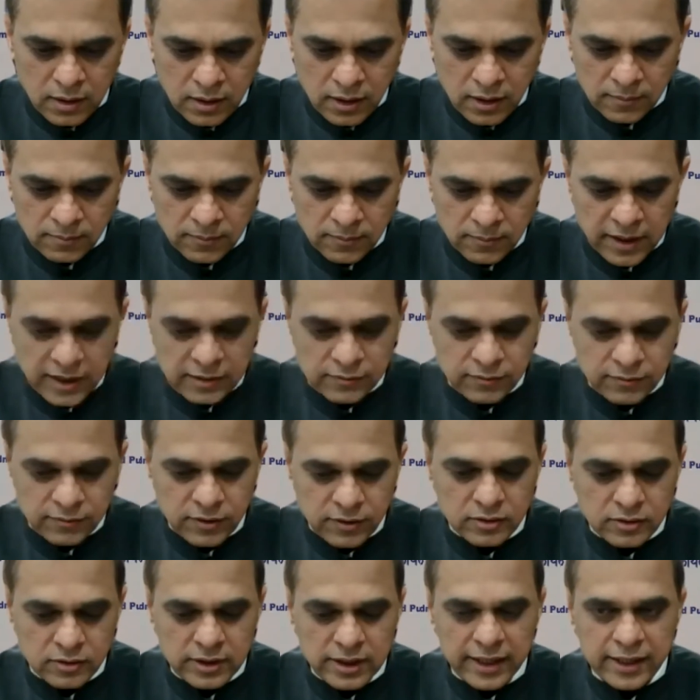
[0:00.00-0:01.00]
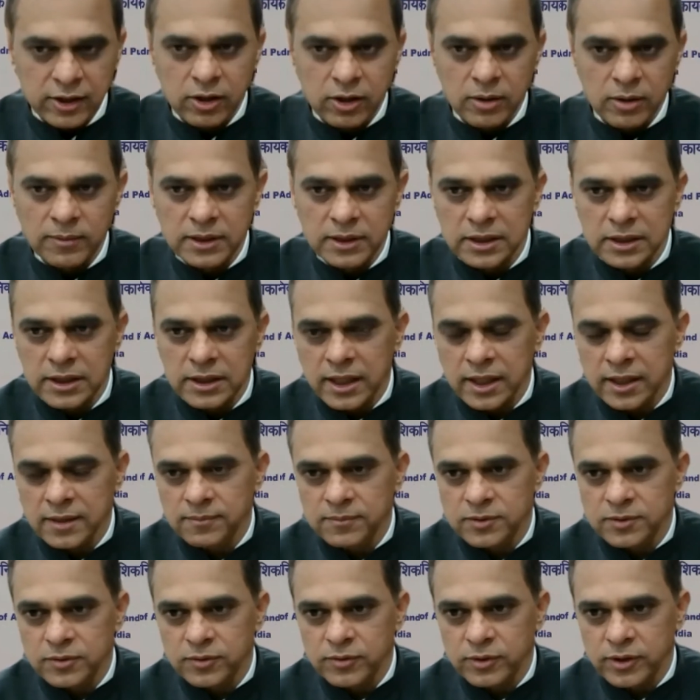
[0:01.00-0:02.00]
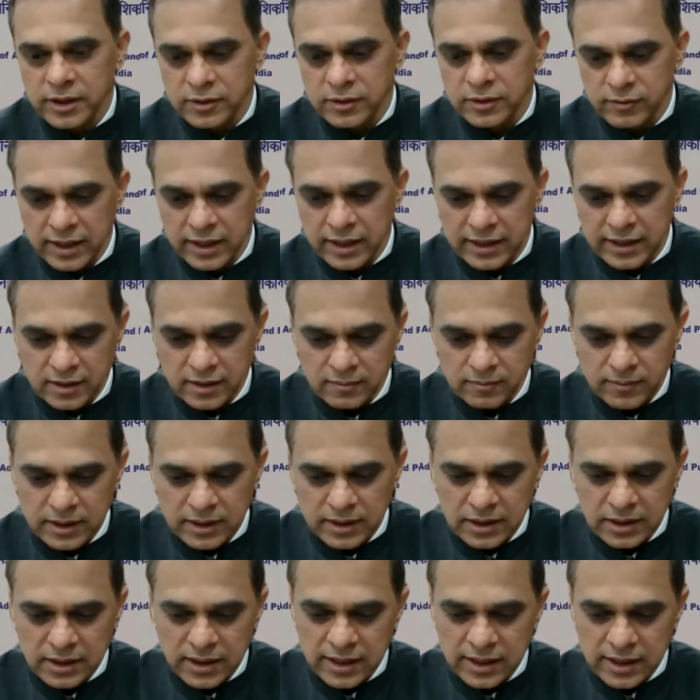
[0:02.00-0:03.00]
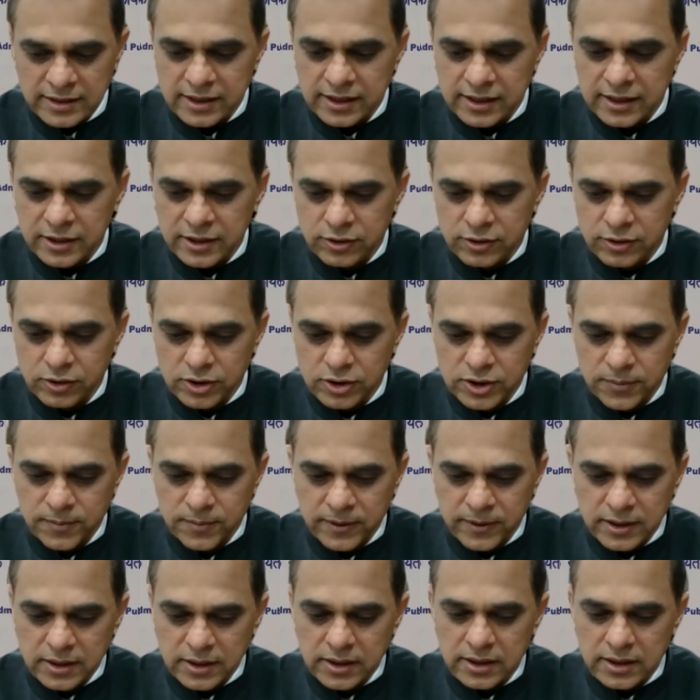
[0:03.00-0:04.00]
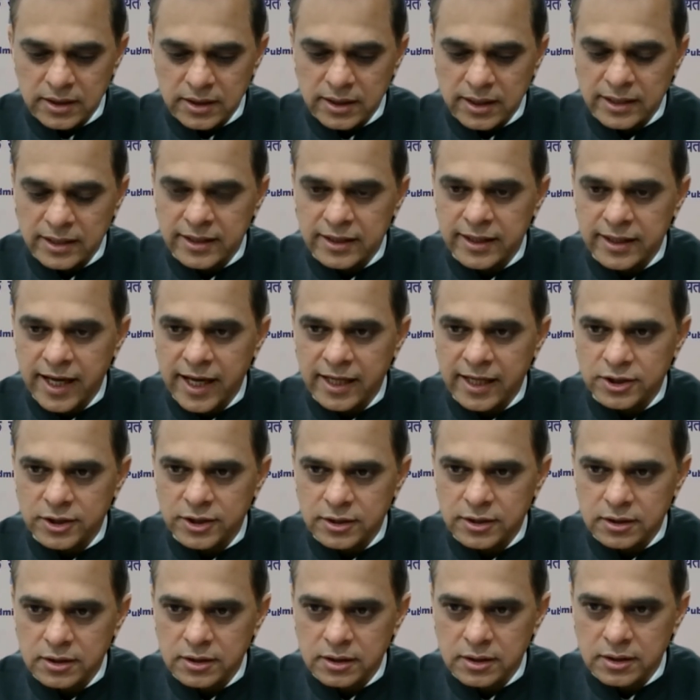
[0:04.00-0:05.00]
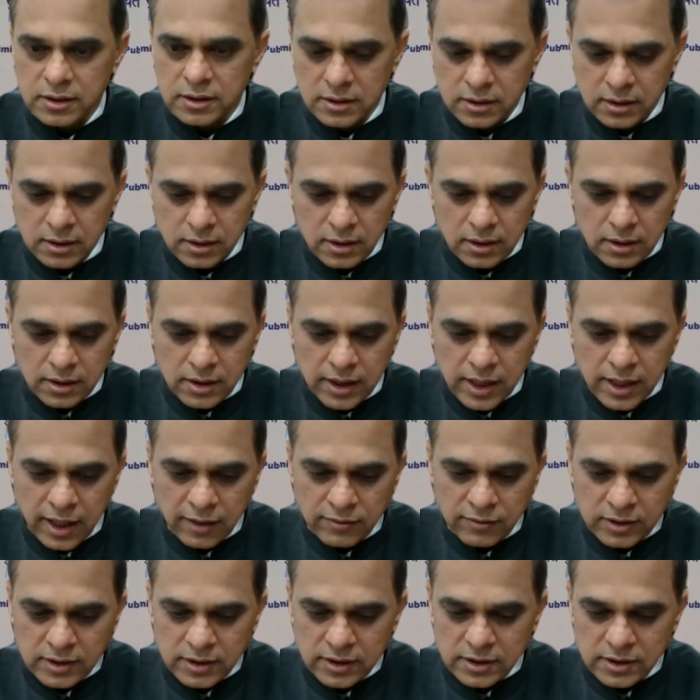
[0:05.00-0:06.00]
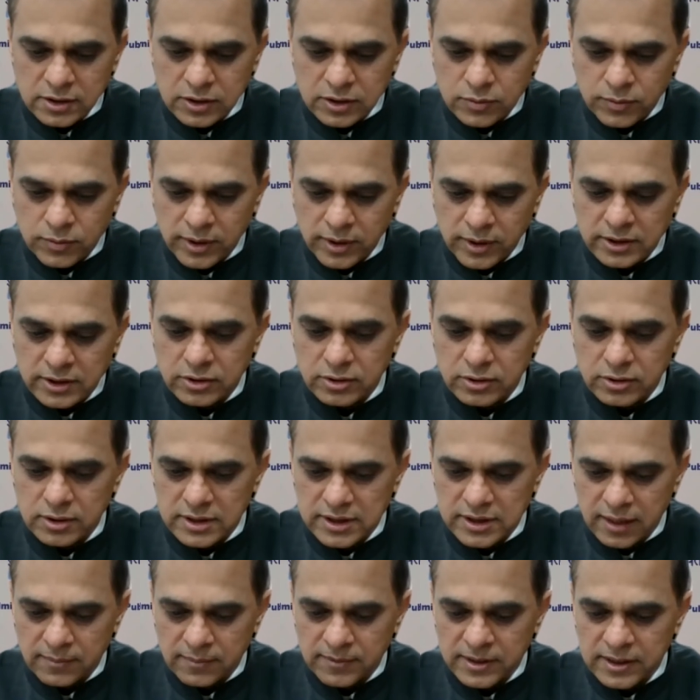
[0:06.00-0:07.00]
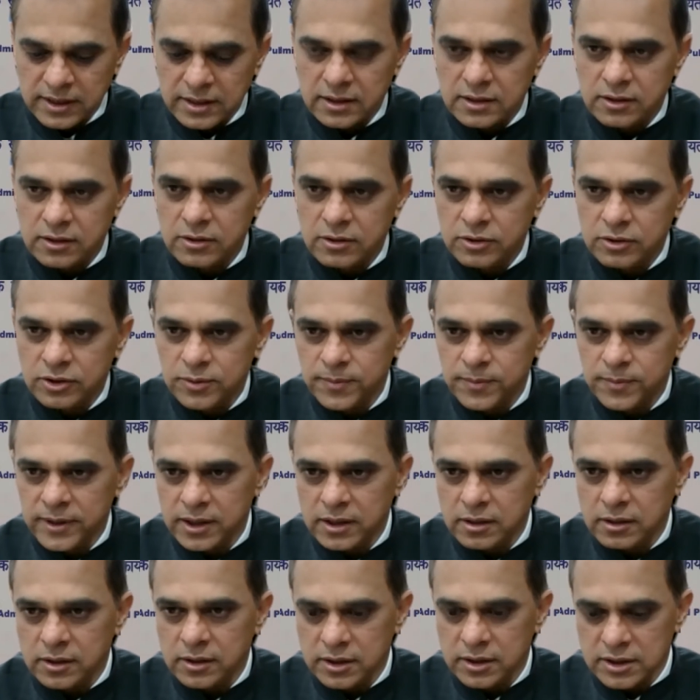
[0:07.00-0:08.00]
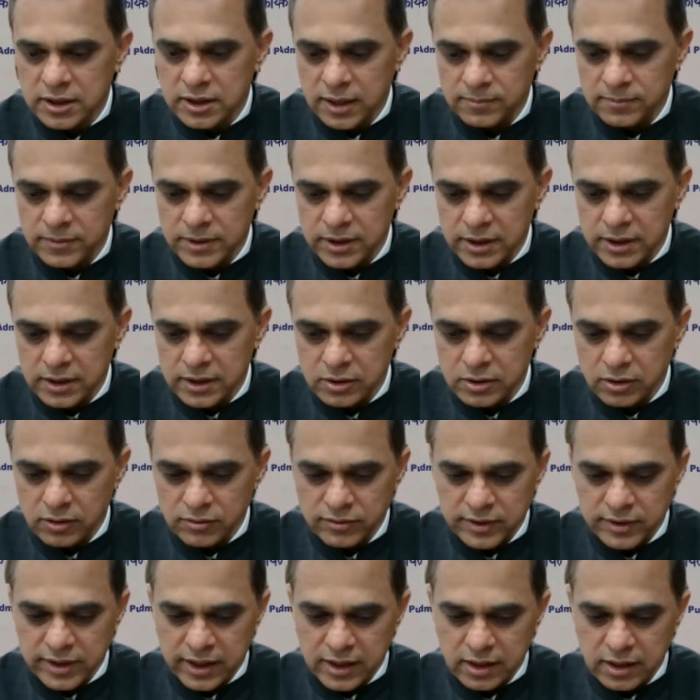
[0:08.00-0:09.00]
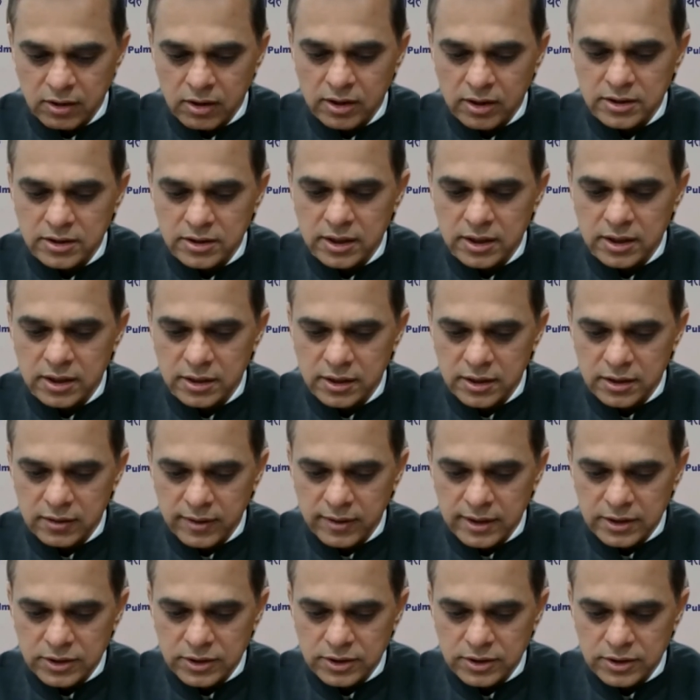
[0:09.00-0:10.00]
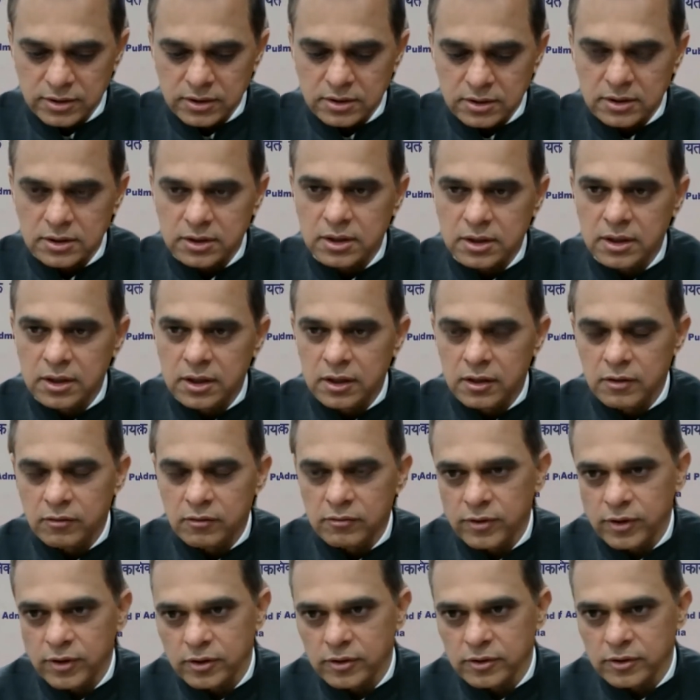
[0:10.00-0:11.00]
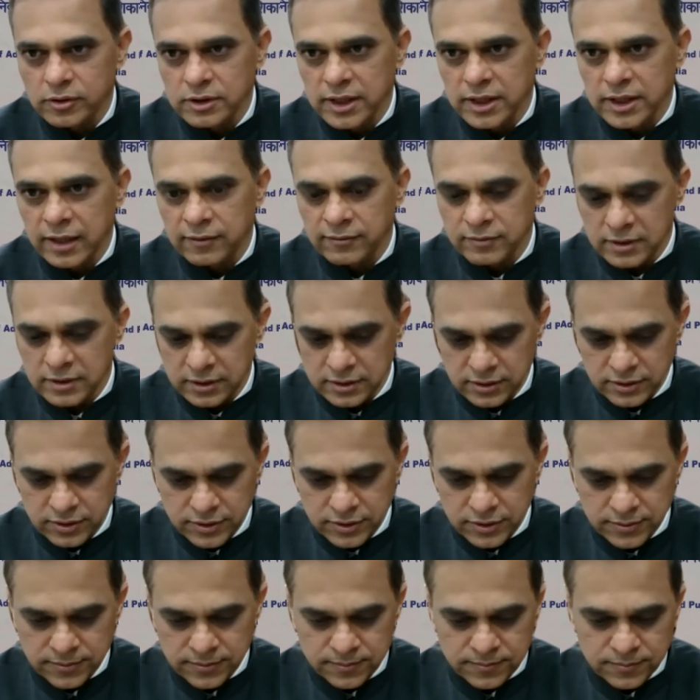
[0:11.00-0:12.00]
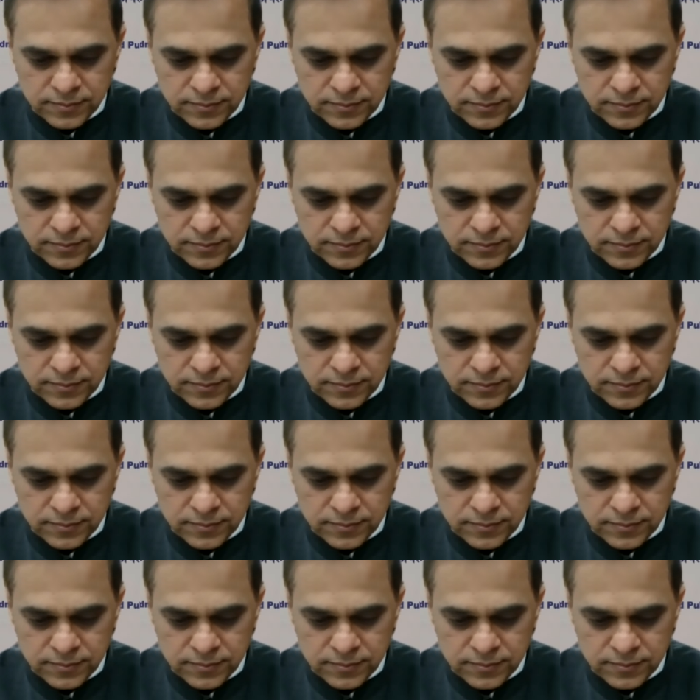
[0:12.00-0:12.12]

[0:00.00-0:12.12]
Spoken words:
I'm grateful to the Economic Times for inviting me as a keynote speaker at the National Governance Virtual Summit to speak on the subject of technological interventions for good governance.